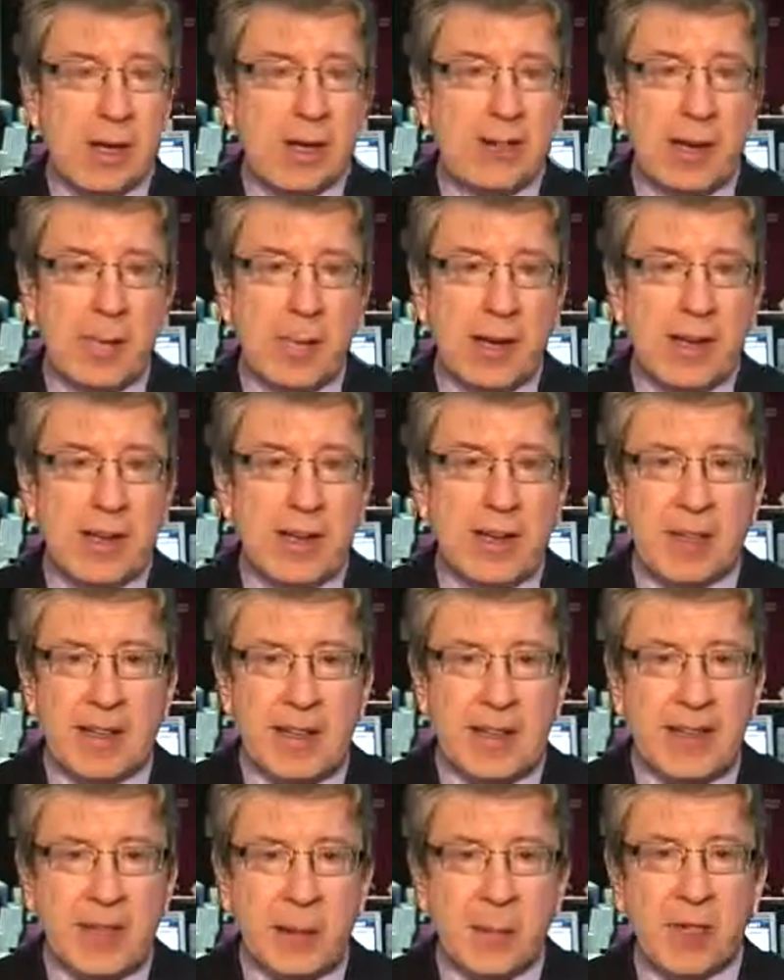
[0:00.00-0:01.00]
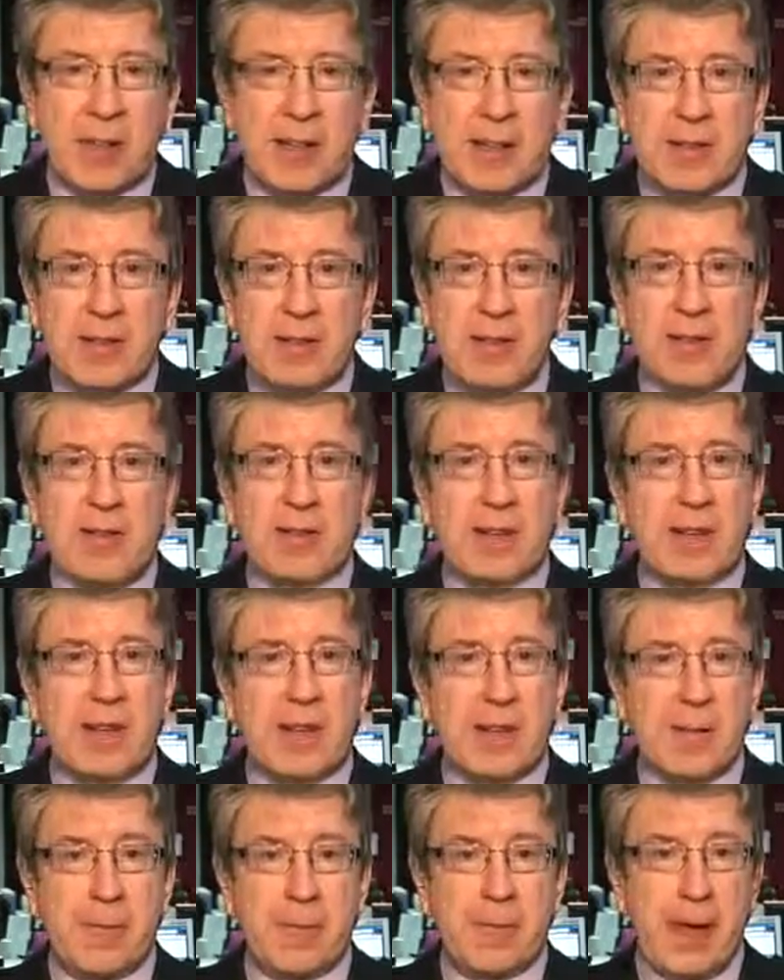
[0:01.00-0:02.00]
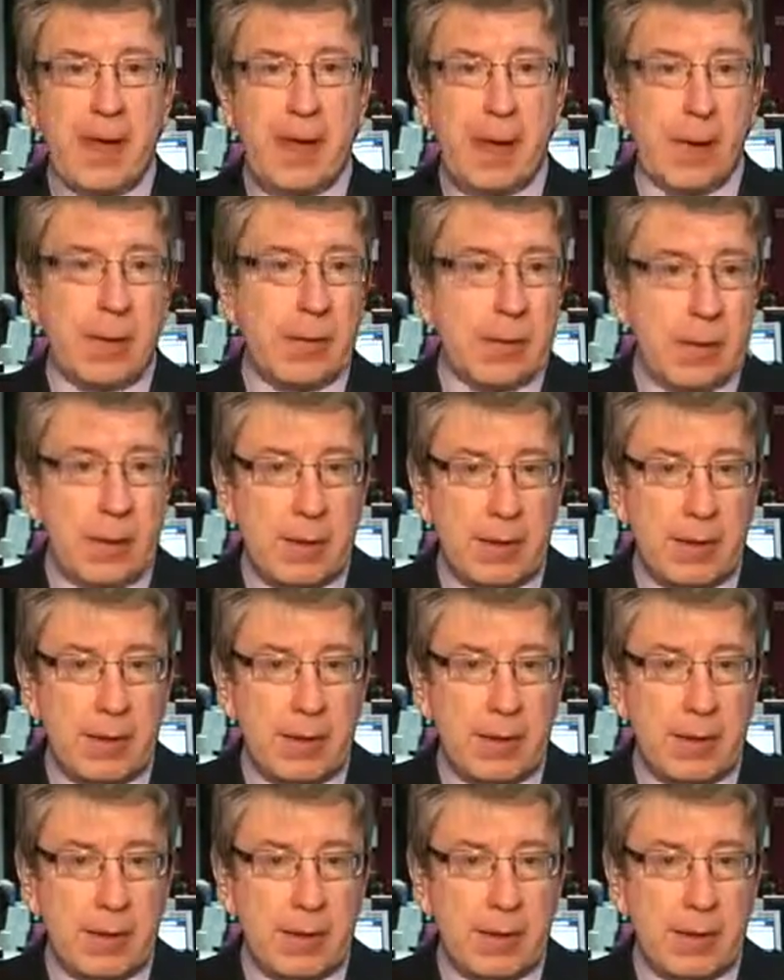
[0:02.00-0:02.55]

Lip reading: Similarly, diesel prices fell.